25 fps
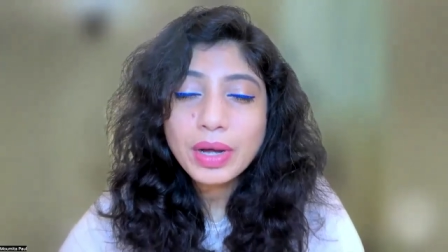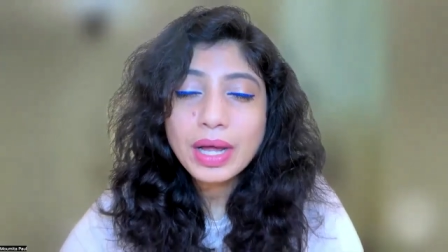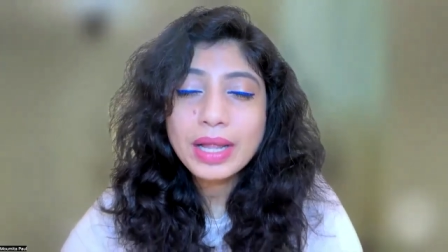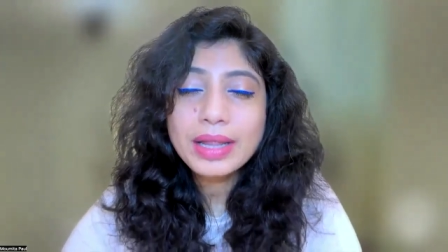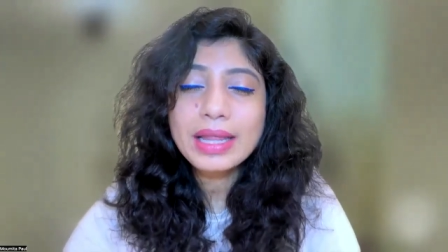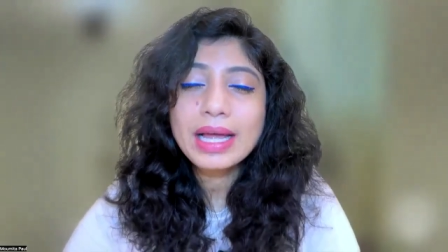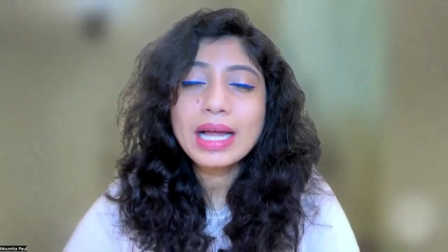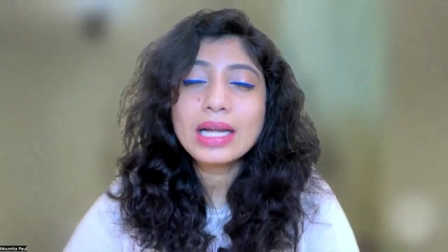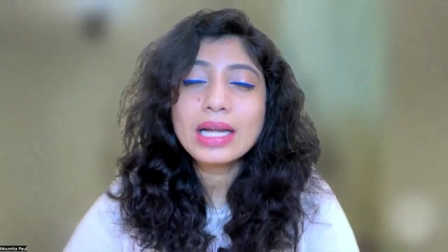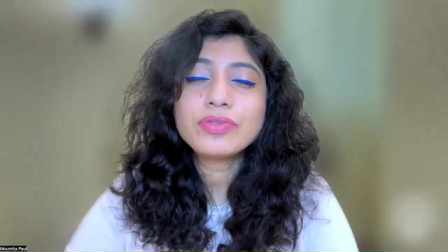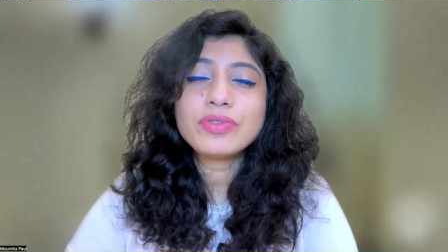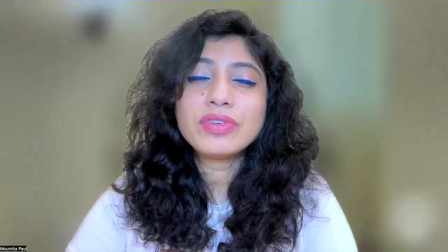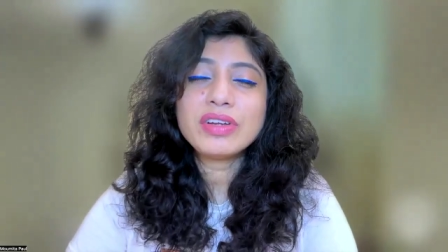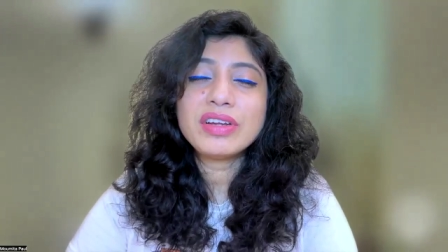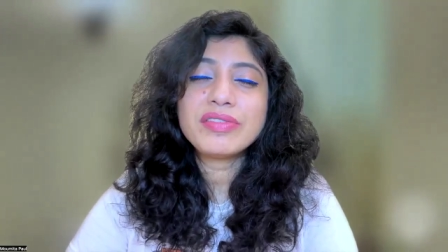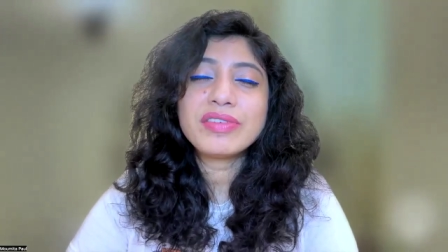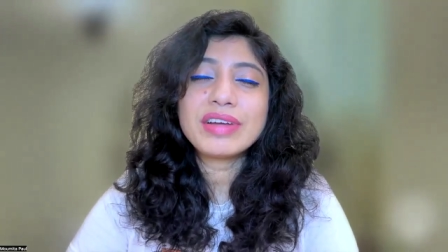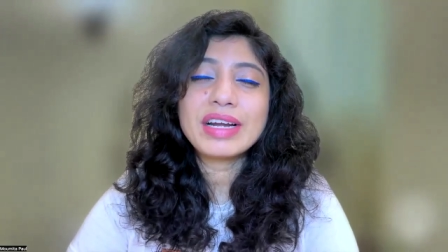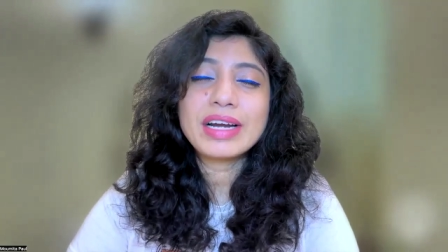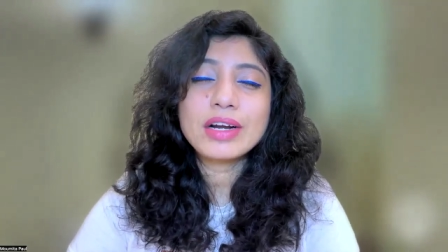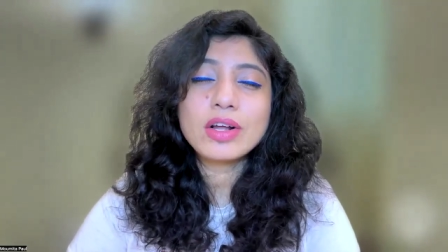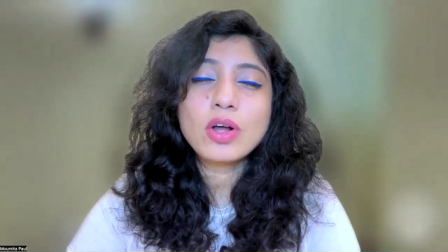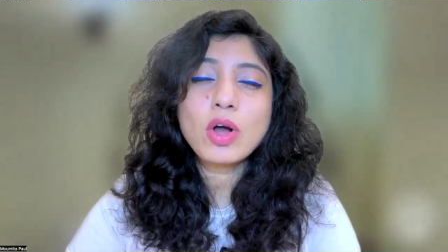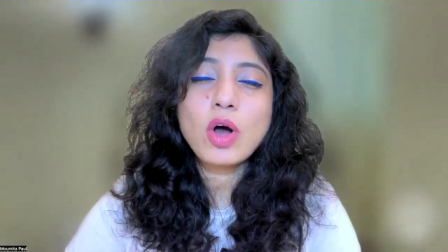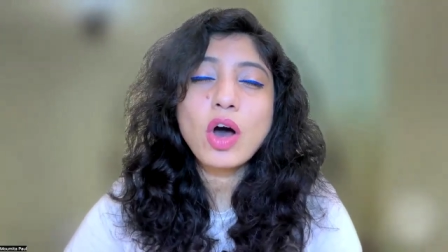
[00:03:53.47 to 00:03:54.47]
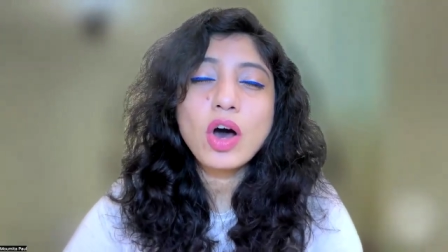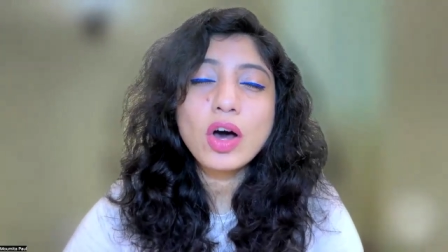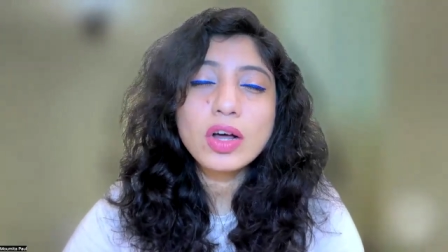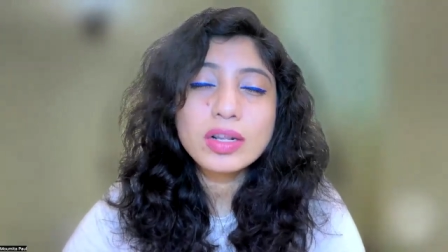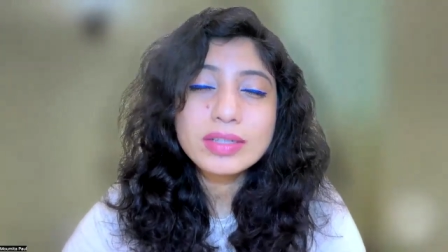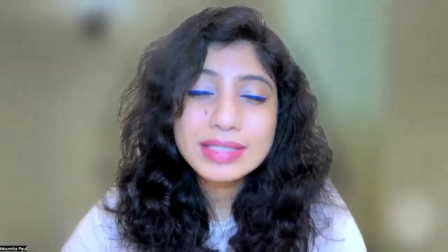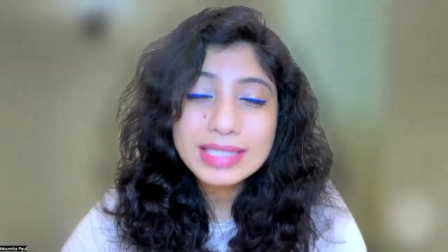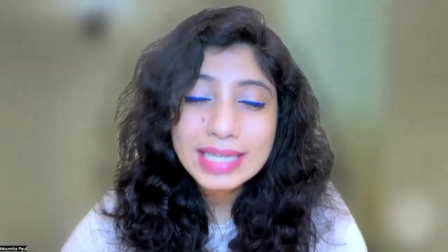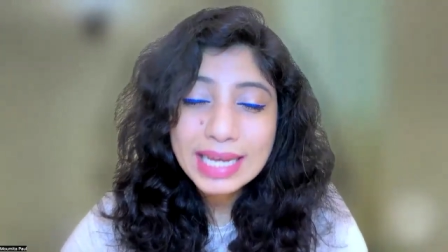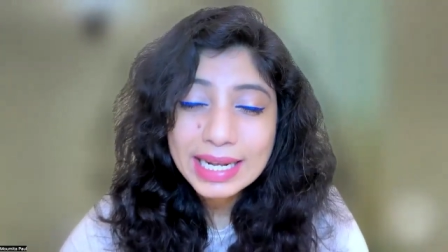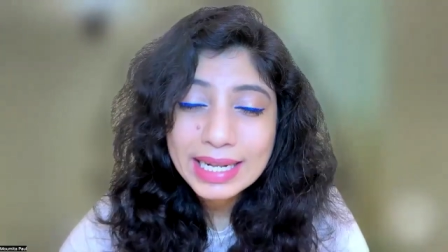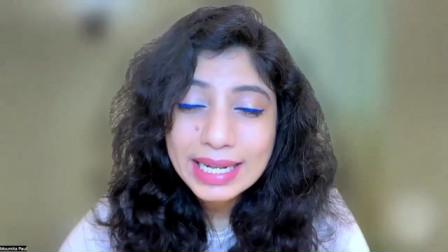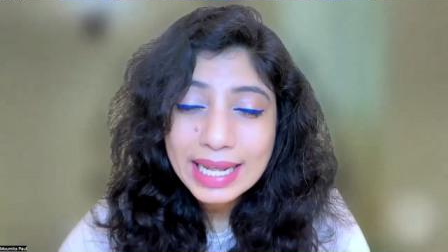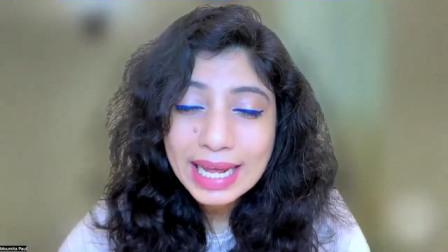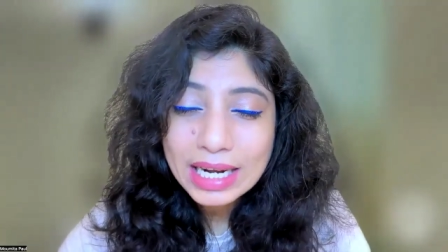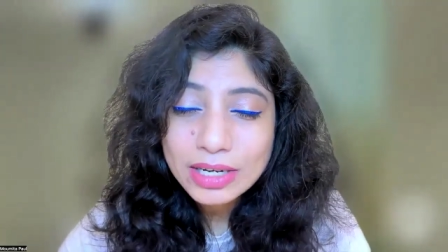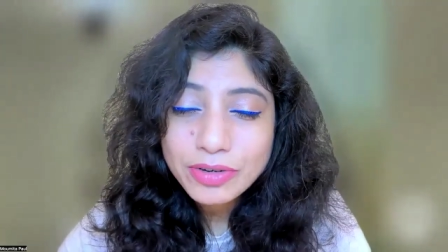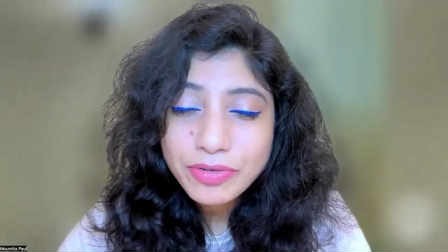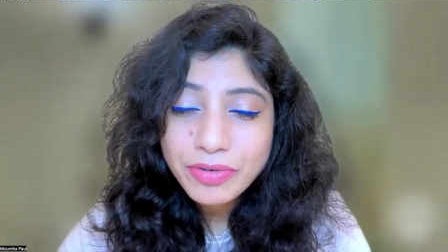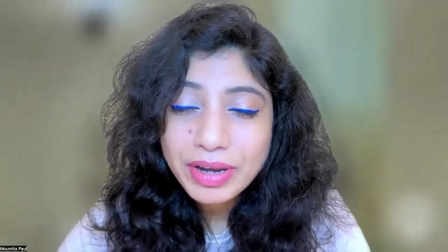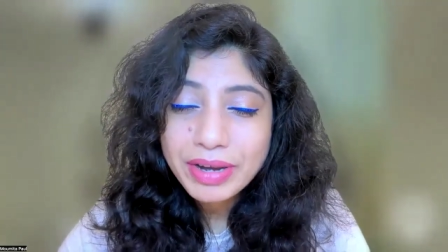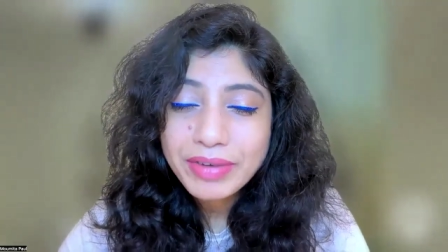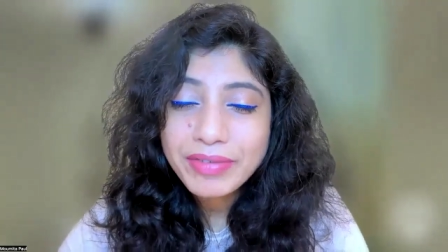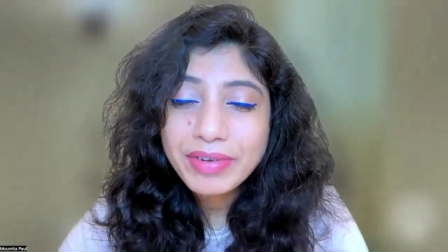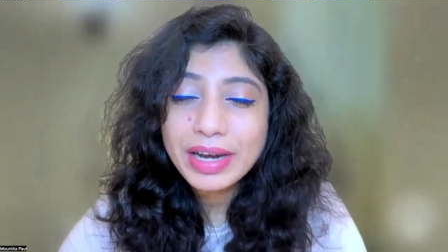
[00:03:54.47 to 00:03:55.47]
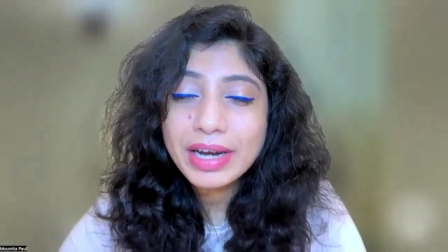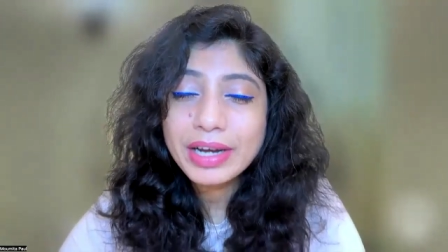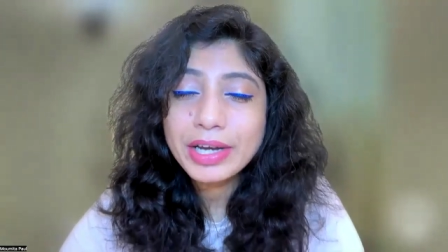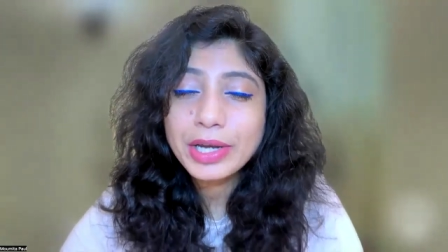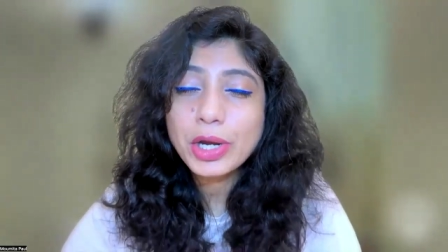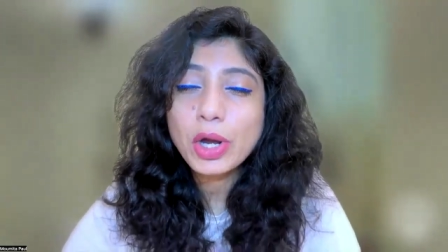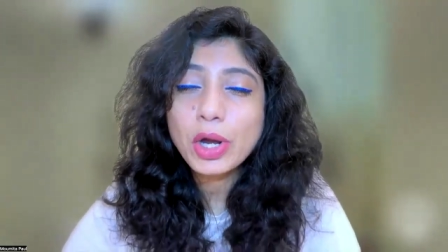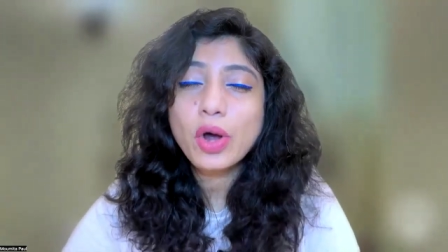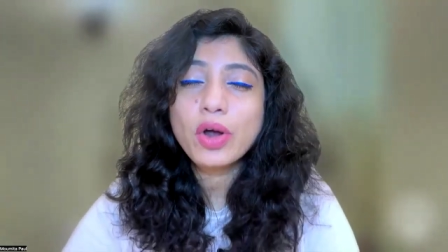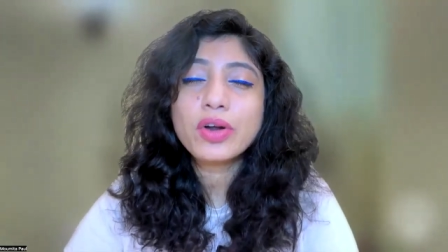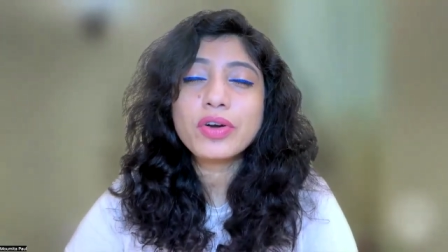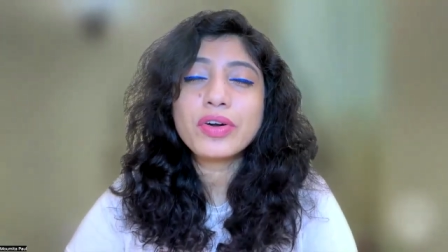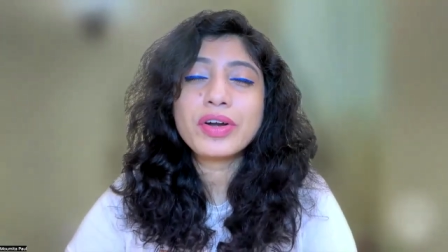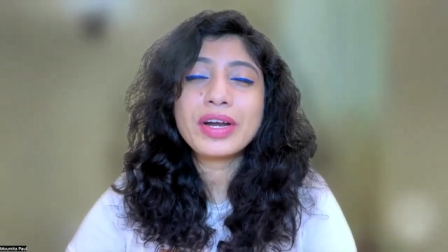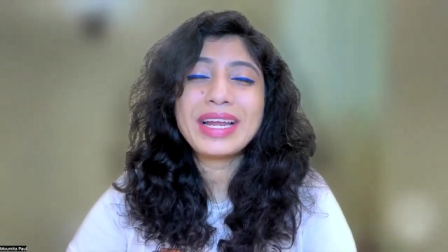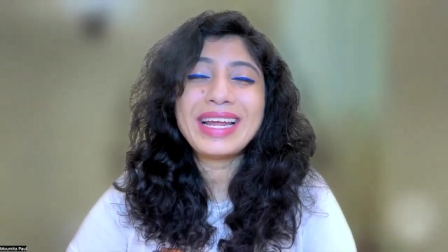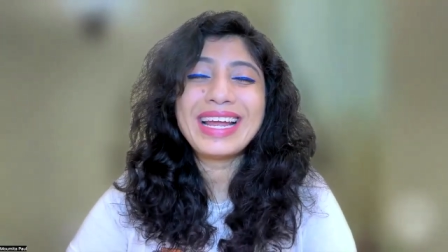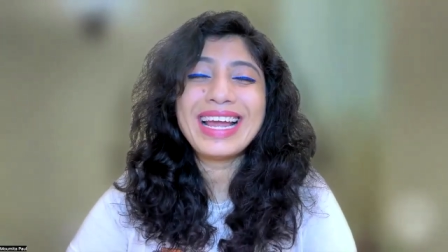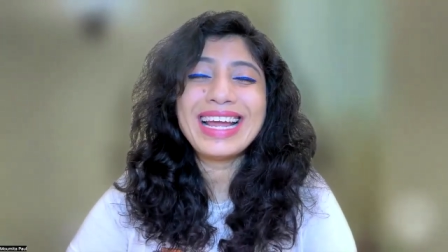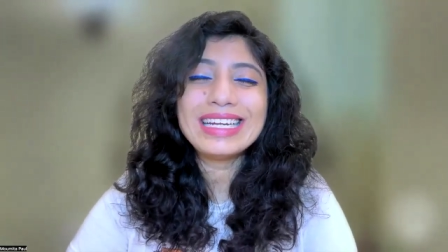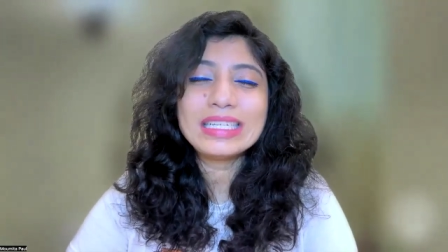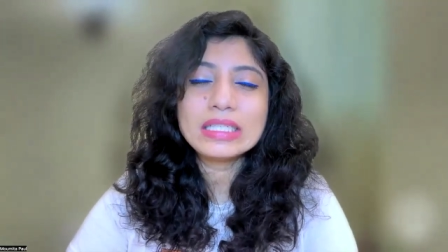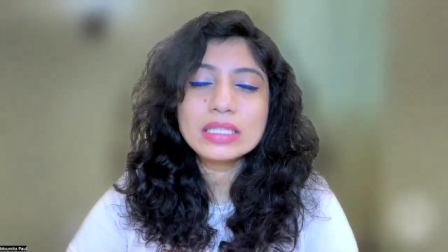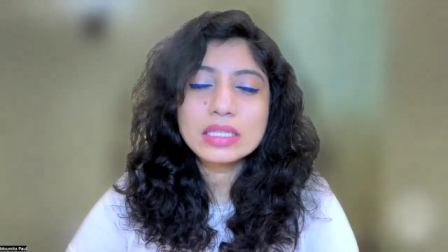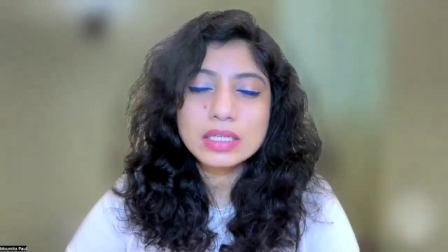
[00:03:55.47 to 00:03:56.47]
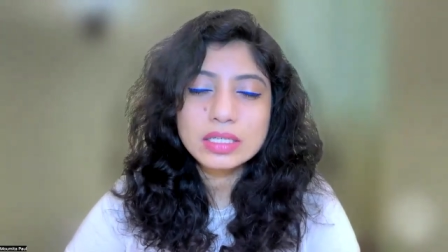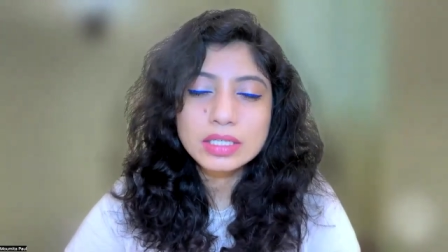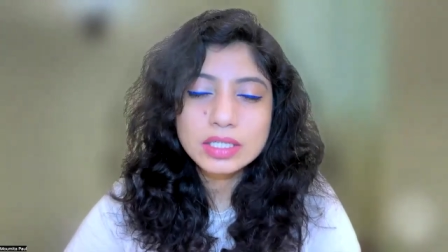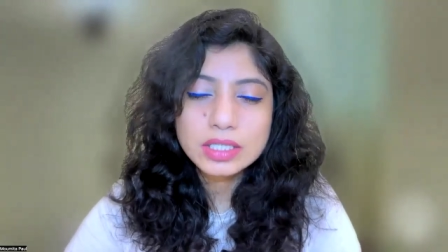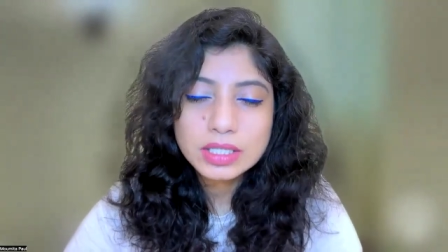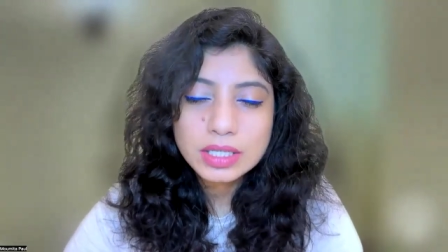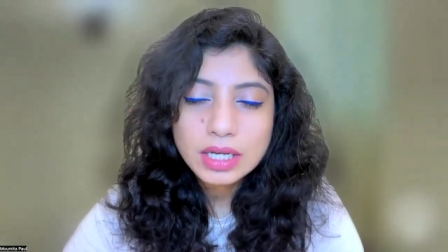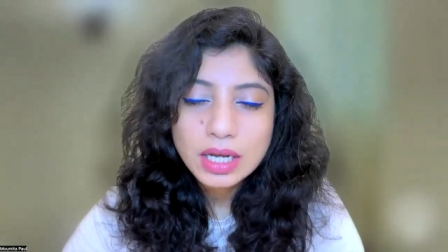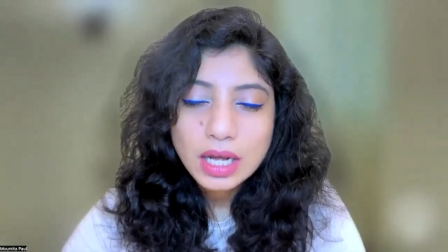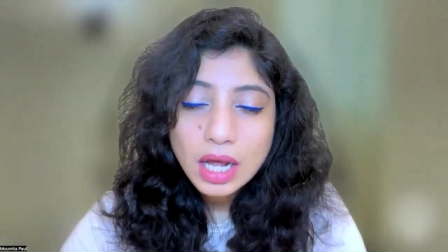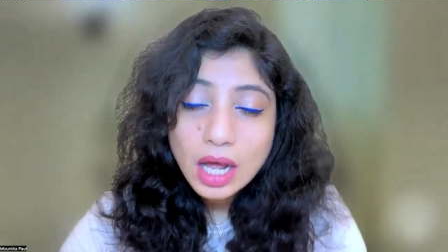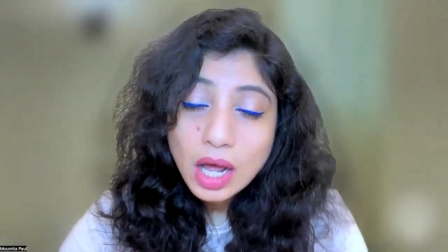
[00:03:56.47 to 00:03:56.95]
and that we were gods and that we were your creators.